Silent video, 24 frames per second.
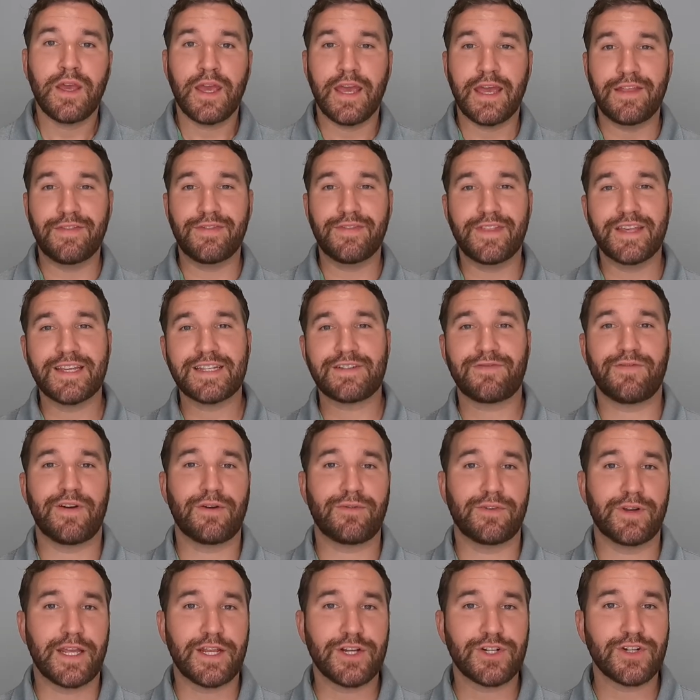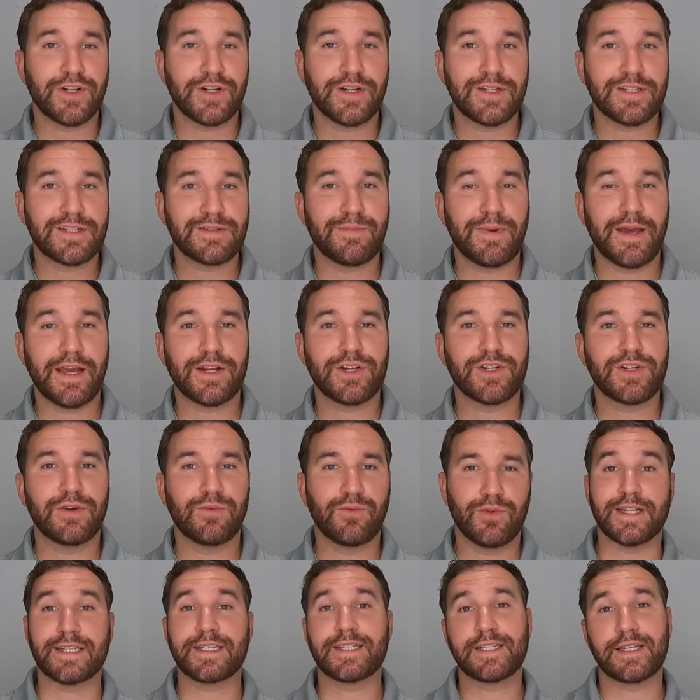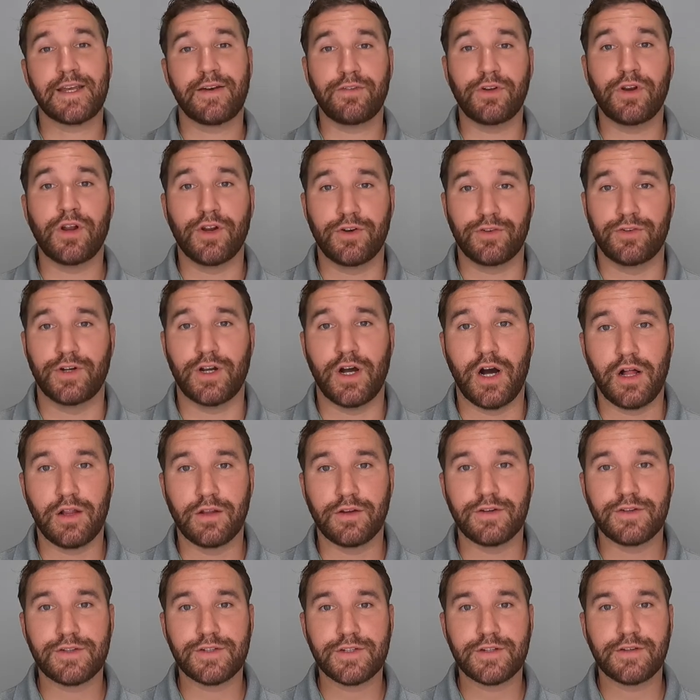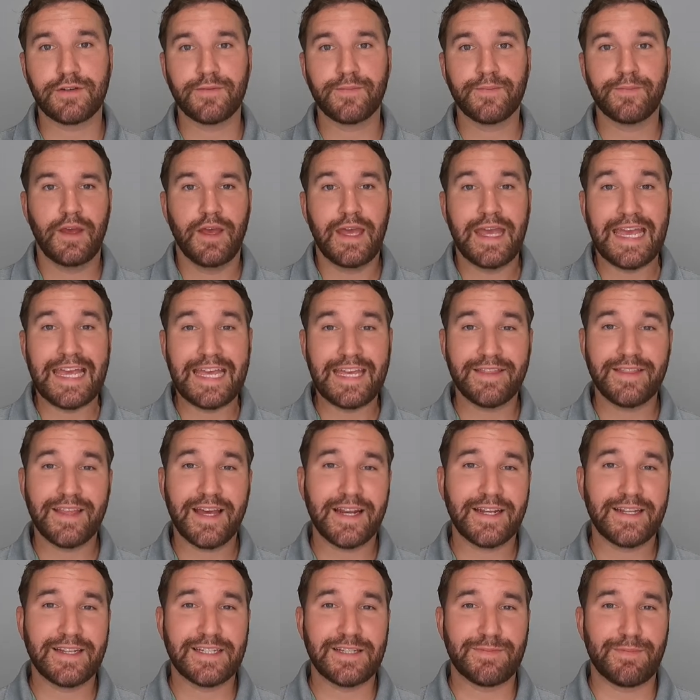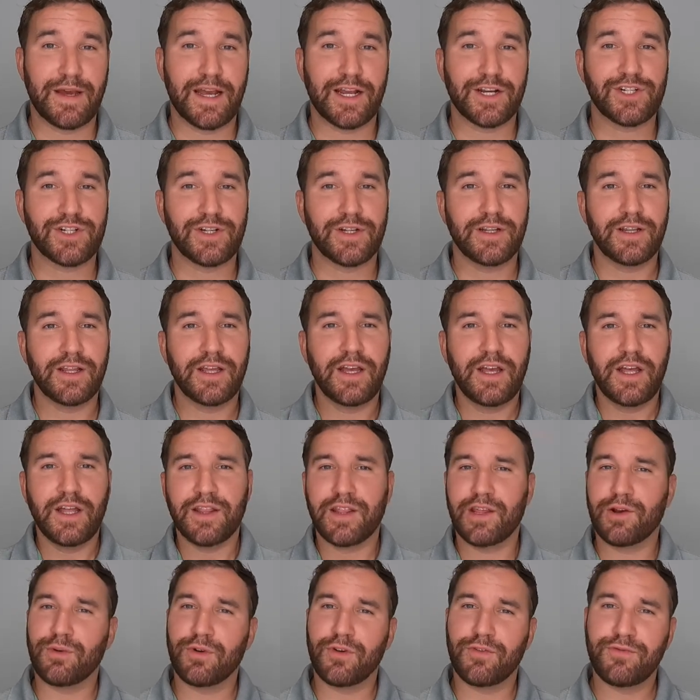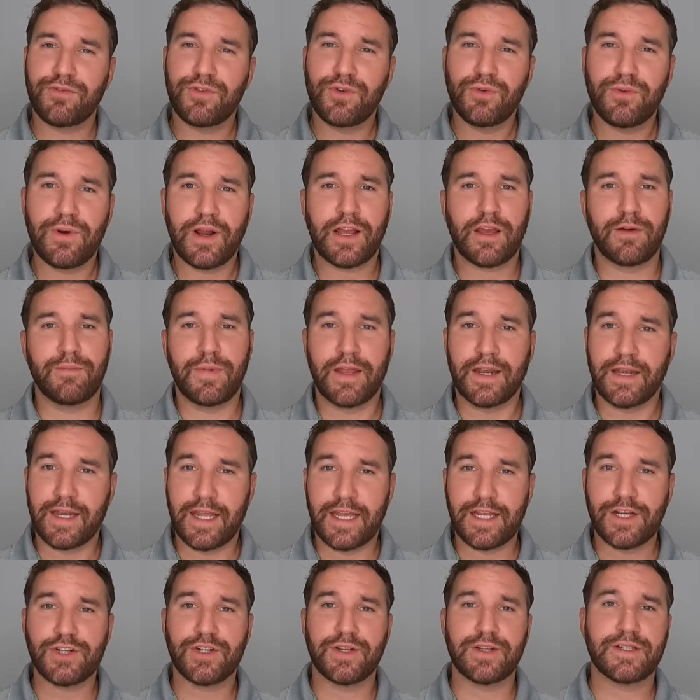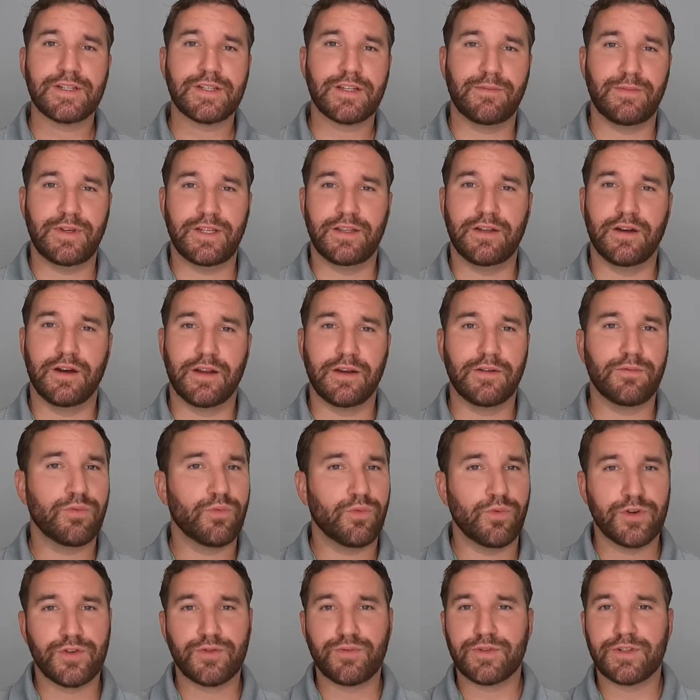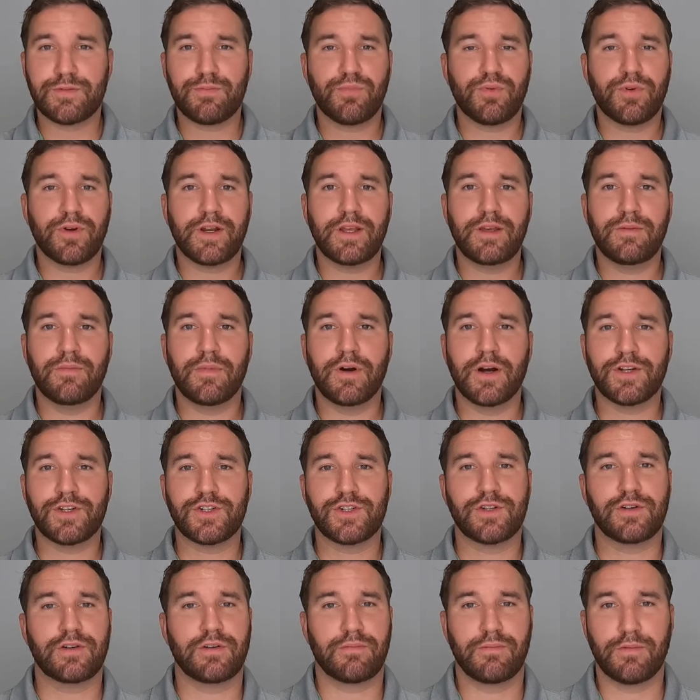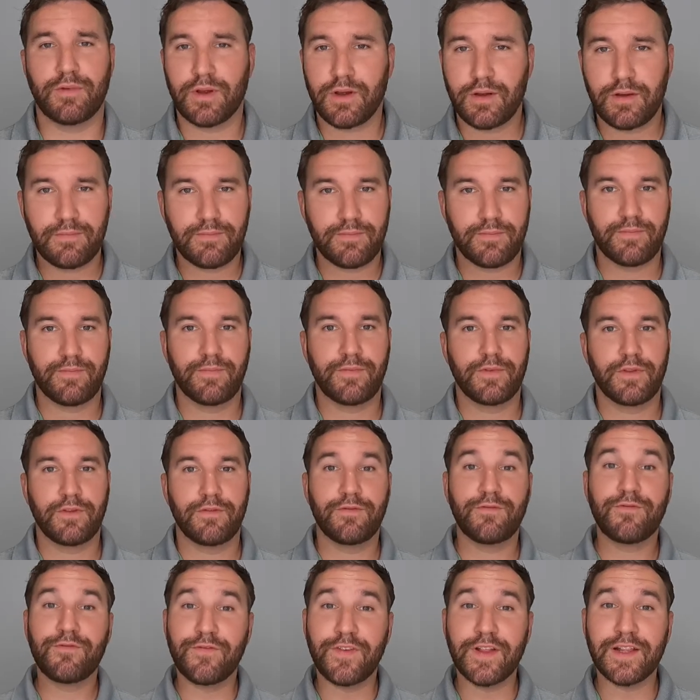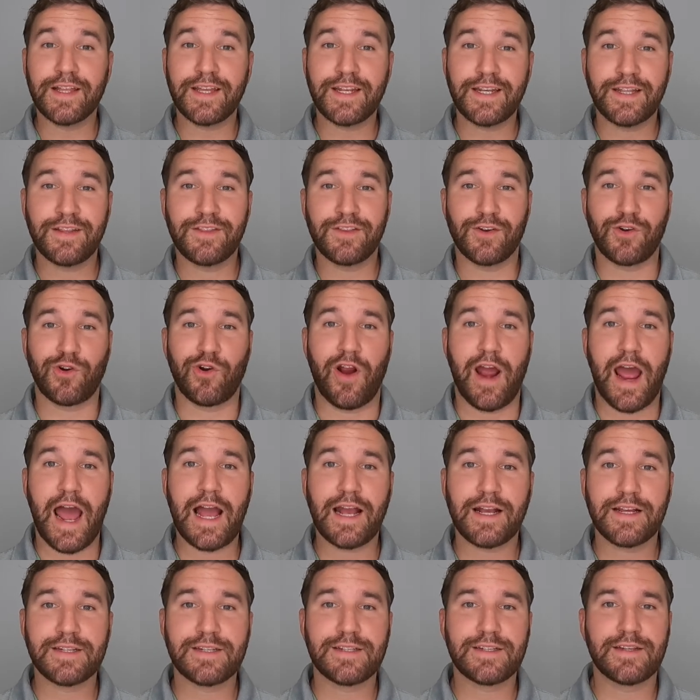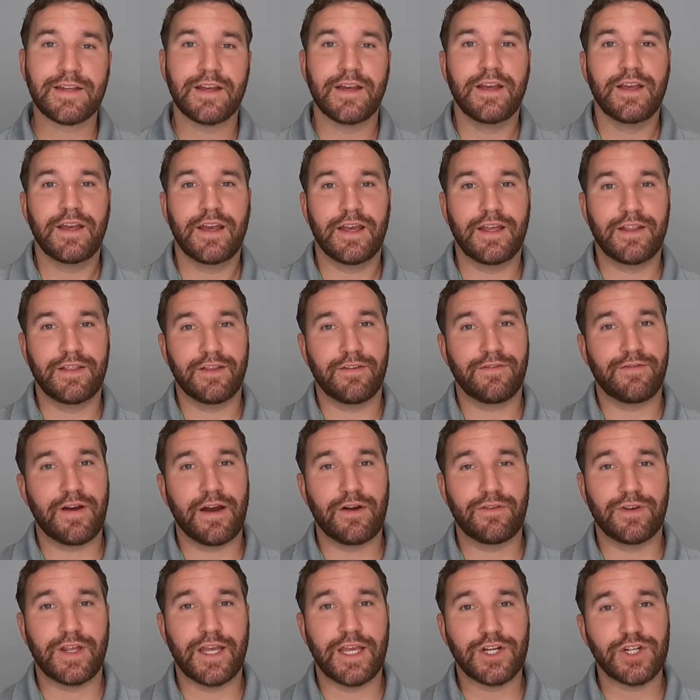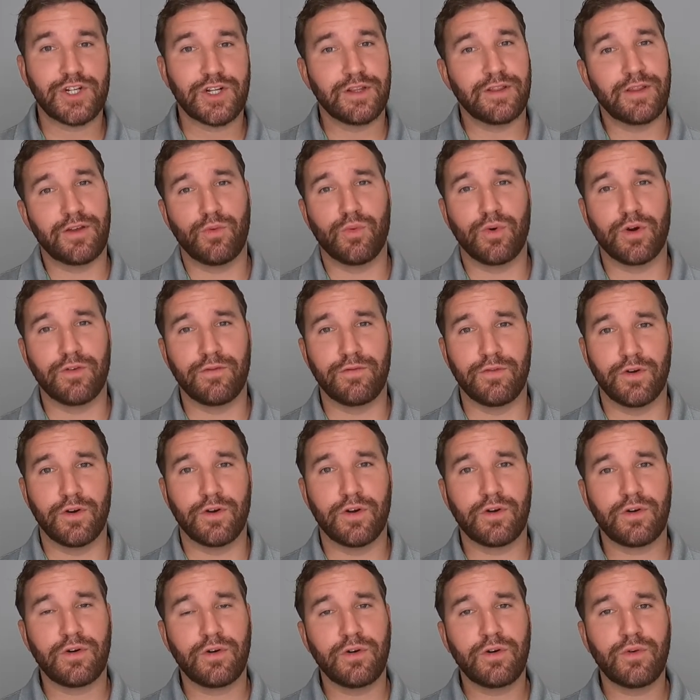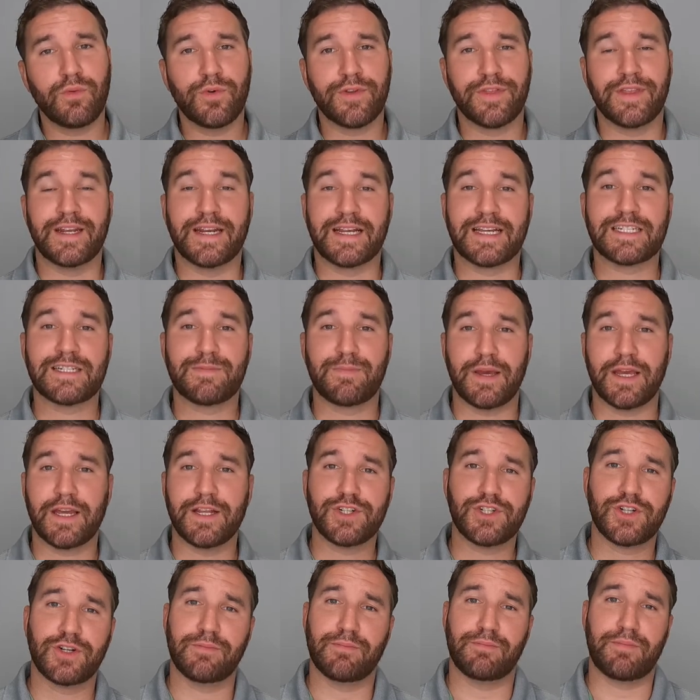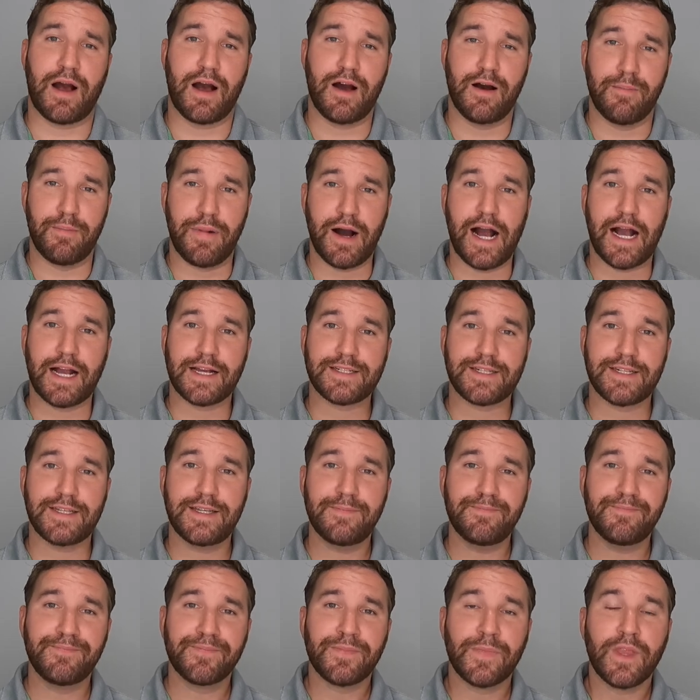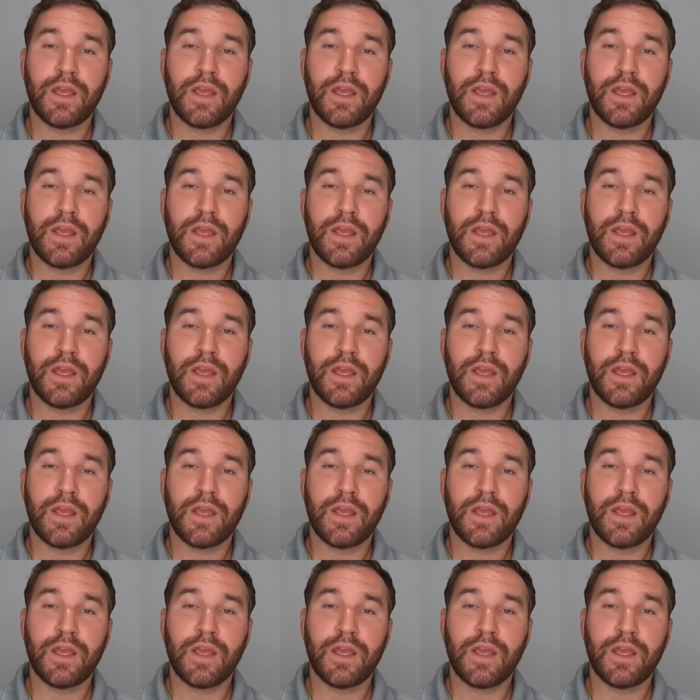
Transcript: And this foundation inspection cost $700. In that inspection, there were a few recommendations to be done, which was pretty much filling in the cracks in the foundation that were vertical with an expansion epoxy.